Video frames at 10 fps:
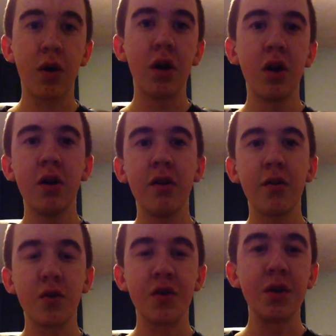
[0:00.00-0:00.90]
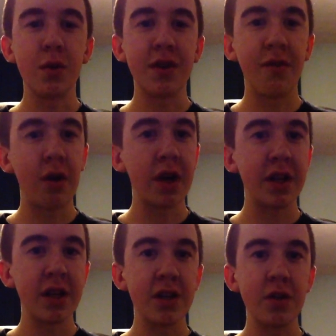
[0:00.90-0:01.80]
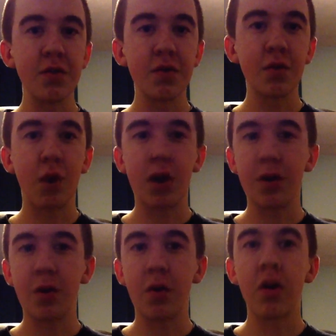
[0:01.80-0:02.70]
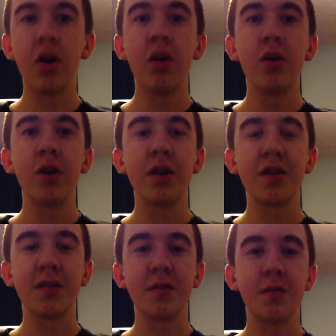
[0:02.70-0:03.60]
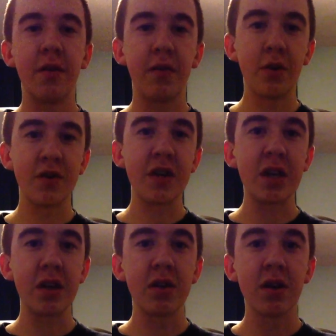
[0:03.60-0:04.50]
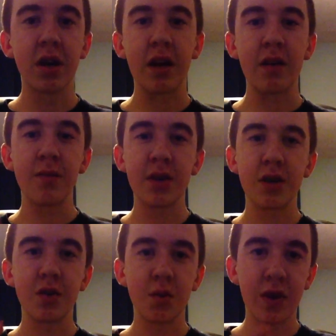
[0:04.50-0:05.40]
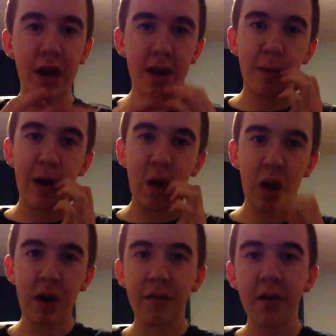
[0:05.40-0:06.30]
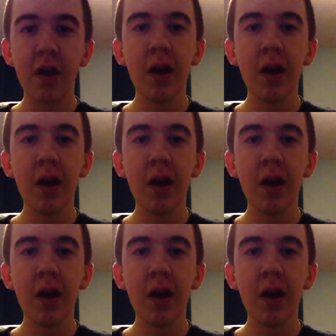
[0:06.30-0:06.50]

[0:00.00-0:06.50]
Of course, the US variant didn't use quad-core because of LTE and issues with that in the battery life.